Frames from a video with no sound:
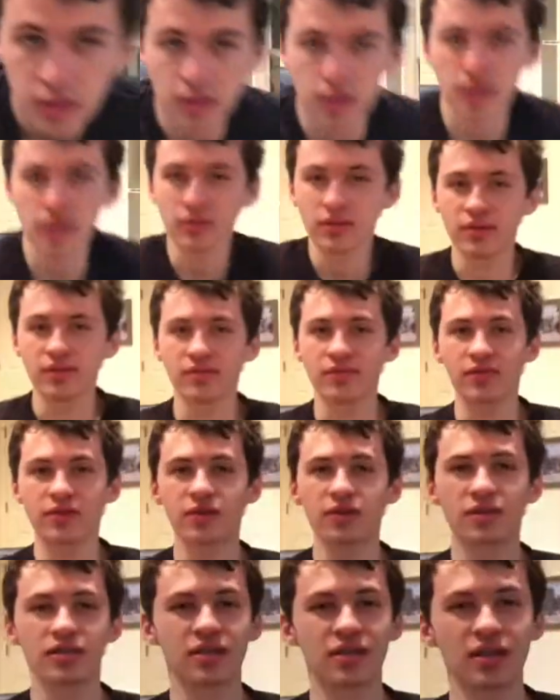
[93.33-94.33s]
At
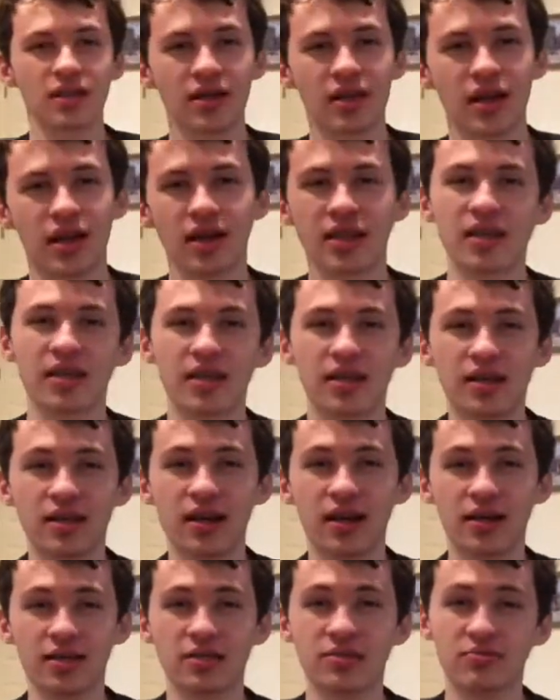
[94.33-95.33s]
first, I think
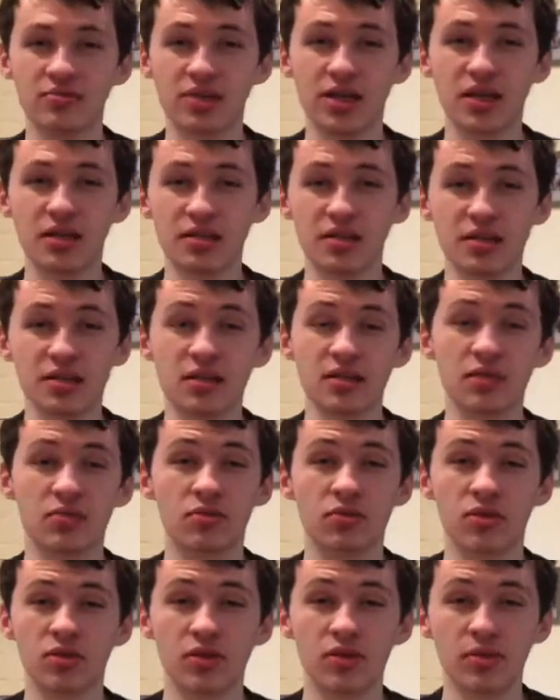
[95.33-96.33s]
costume changes is in
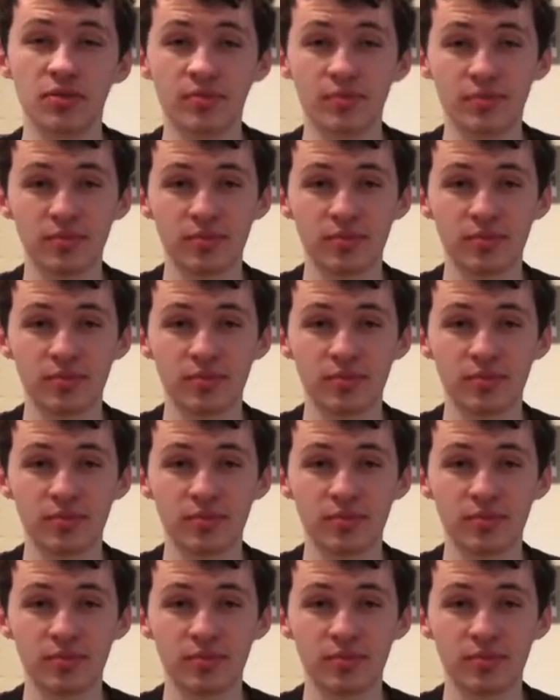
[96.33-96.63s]
order.